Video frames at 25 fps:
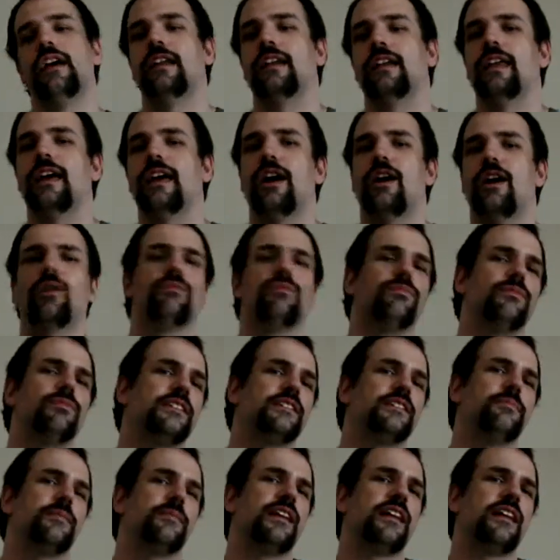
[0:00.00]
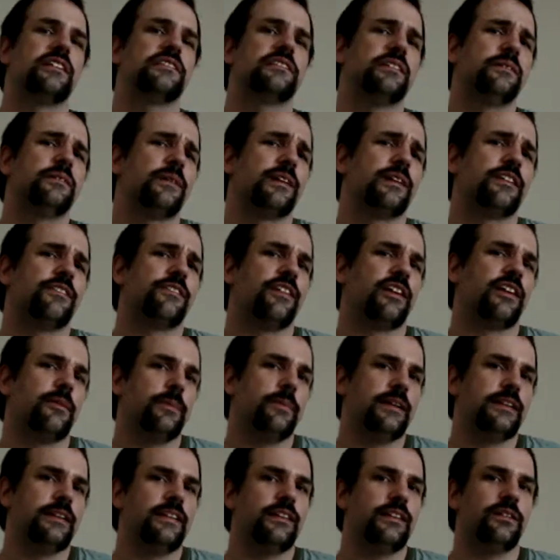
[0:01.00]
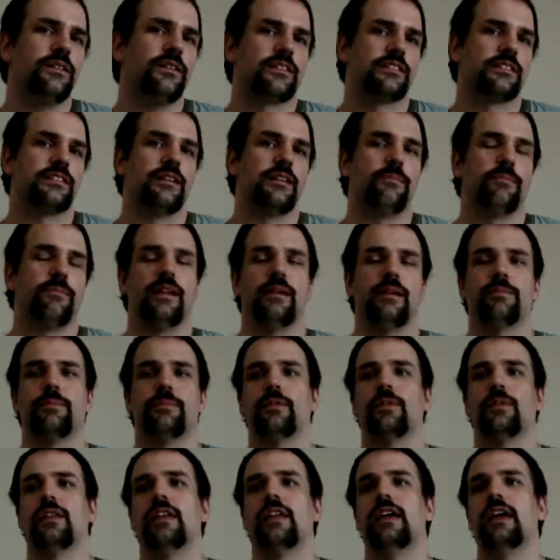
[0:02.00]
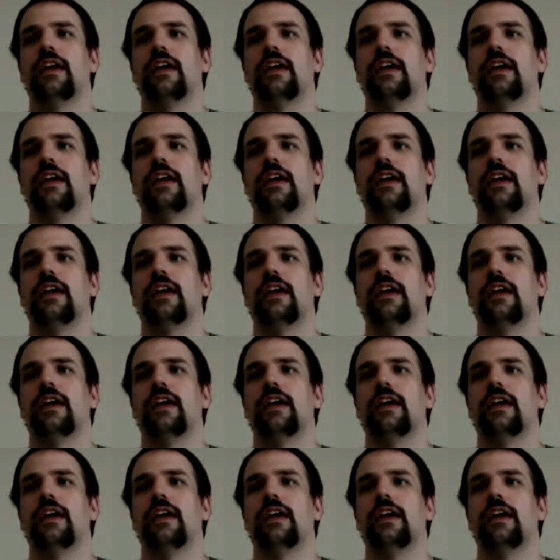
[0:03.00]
Now, this may not seem like a very big deal to some people,